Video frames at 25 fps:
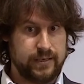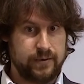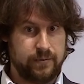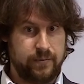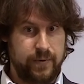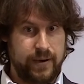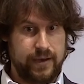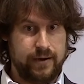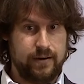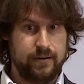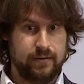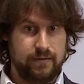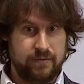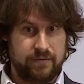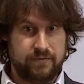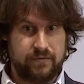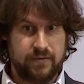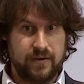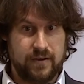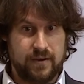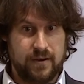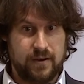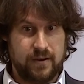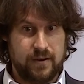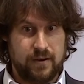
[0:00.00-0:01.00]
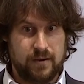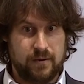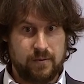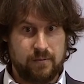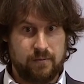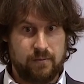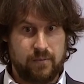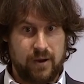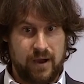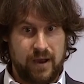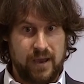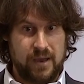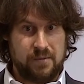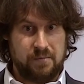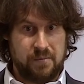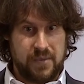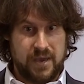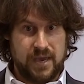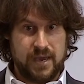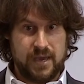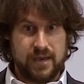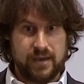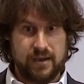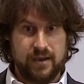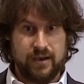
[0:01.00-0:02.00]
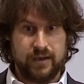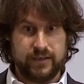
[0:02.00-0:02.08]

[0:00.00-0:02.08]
and wealth by being